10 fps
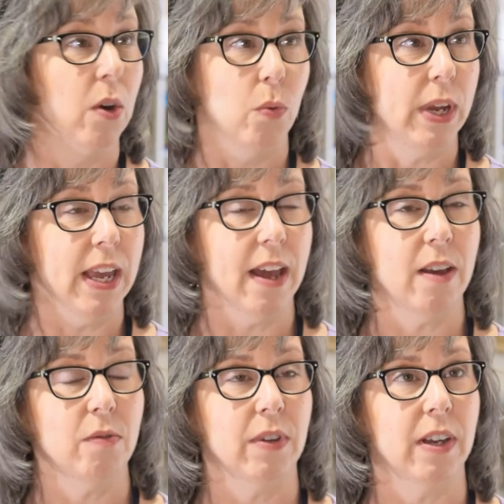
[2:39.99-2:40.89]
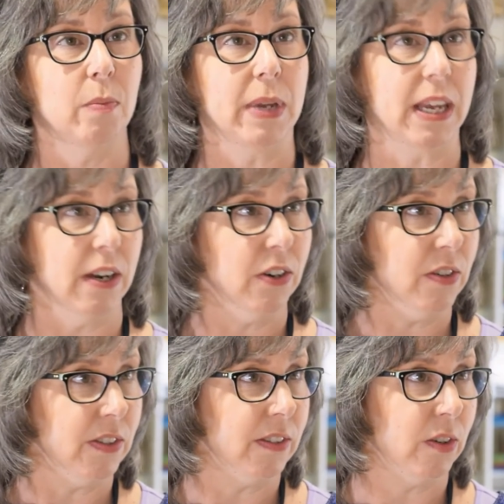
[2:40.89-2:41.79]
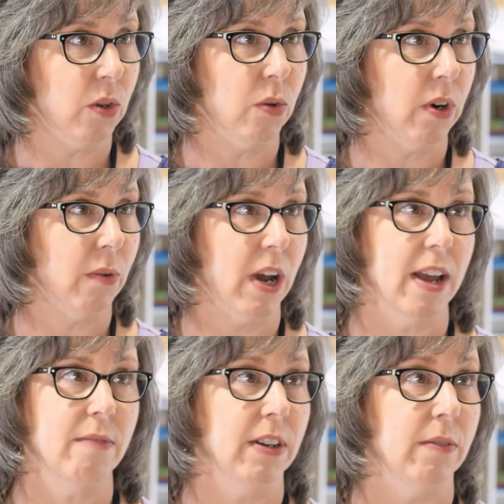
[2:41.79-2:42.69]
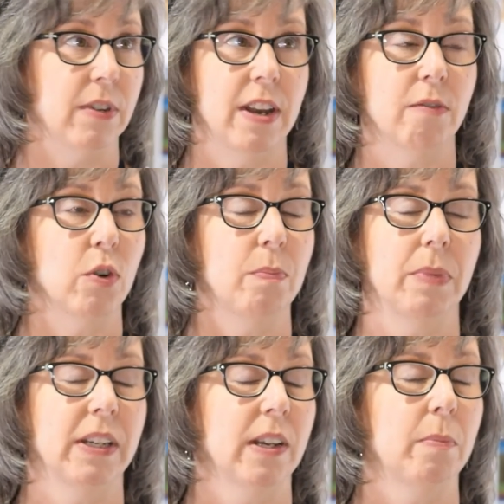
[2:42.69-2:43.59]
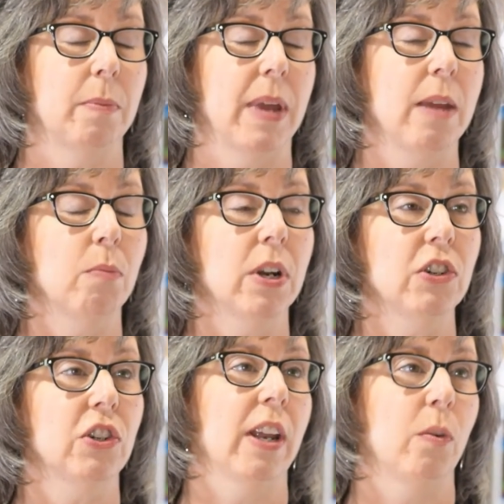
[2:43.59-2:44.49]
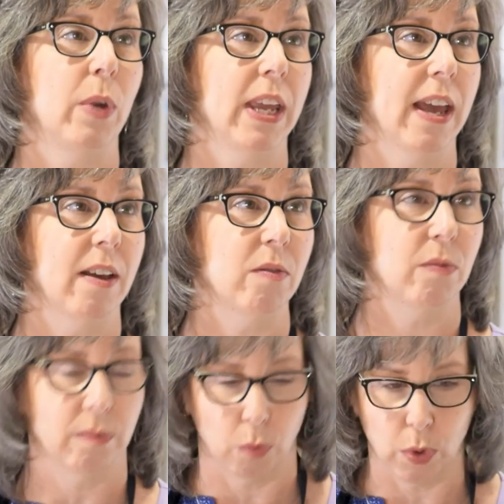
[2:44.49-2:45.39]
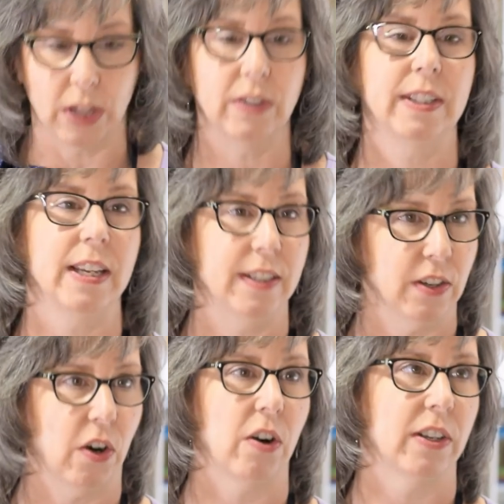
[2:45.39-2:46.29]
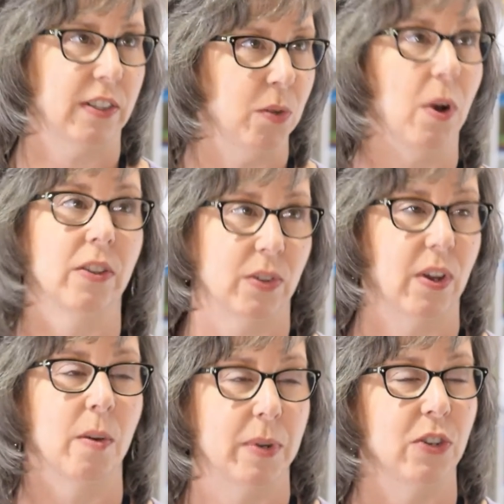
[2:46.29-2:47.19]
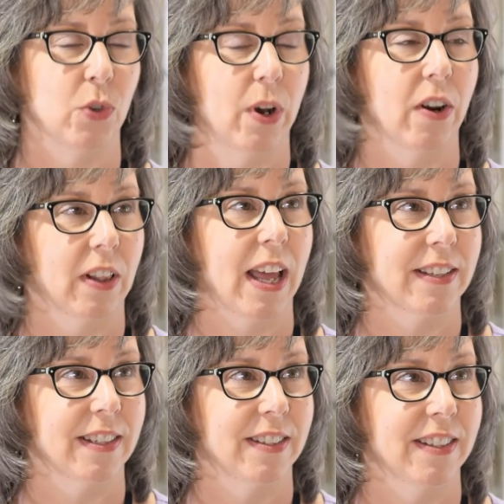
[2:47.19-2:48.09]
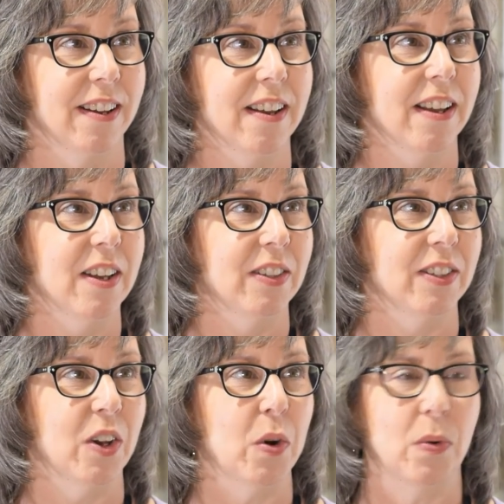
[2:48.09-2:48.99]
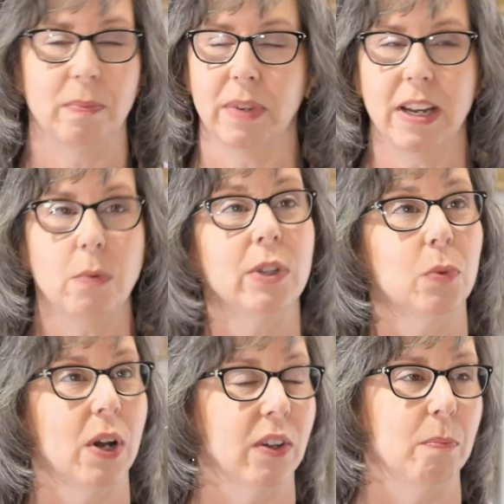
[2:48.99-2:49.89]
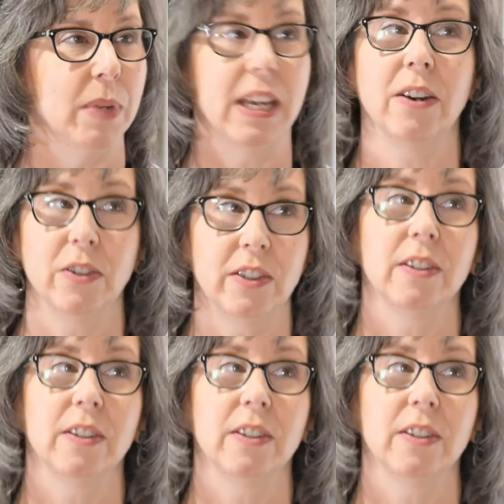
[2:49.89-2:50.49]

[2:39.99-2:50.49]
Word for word: We have uh, beginners who arrive and have never picked up a paintbrush, and we have well-seasoned artists who also come and enjoy our classes. Great. So anyone's welcome, beginners